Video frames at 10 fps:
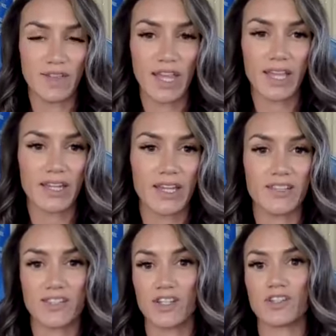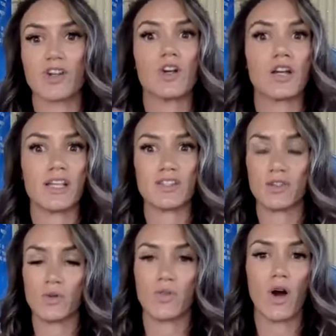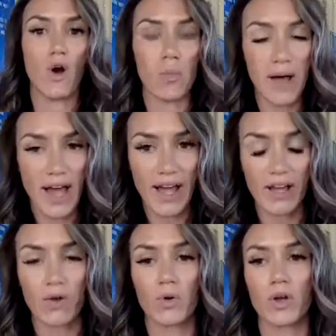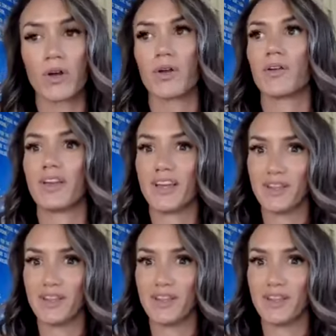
candy is going to turn into the whole bag, or